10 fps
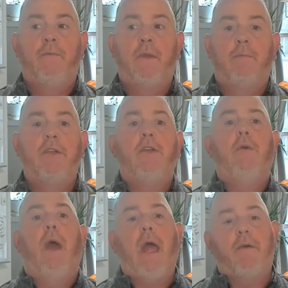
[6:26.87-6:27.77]
but you
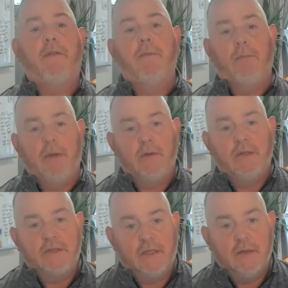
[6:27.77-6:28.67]
have to build the
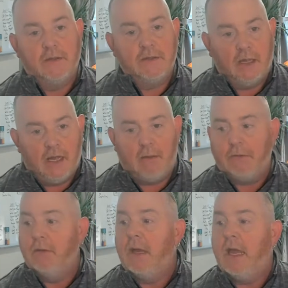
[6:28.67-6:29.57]
skills up.
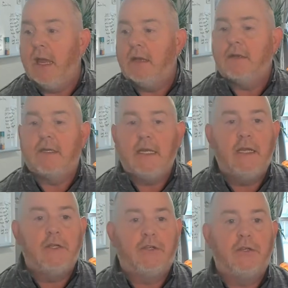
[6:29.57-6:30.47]
You can't
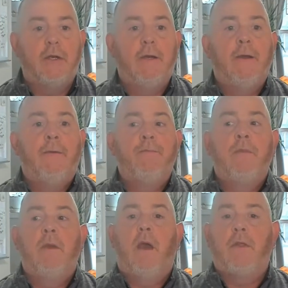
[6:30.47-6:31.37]
teach
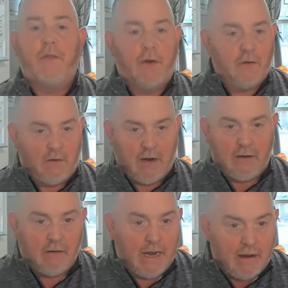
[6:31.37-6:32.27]
a third
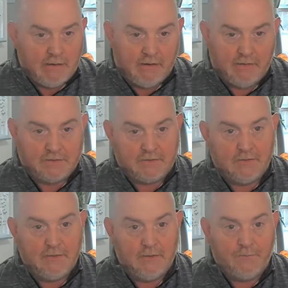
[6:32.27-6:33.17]
grader calculus.
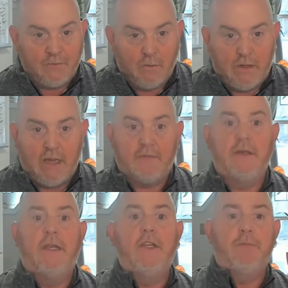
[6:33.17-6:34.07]
We have to
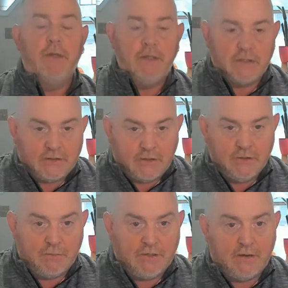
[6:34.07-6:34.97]
teach Please
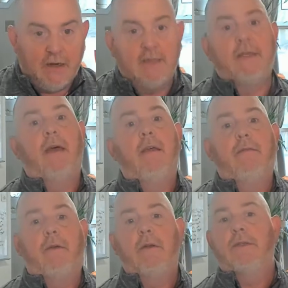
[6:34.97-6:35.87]
Excuse My Dear Aunt Sally
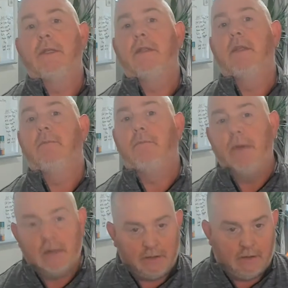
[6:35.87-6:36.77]
first and then
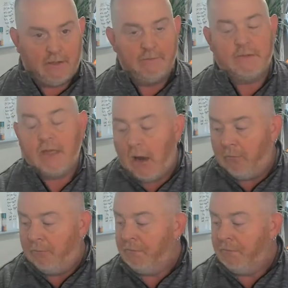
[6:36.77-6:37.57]
build on it. So,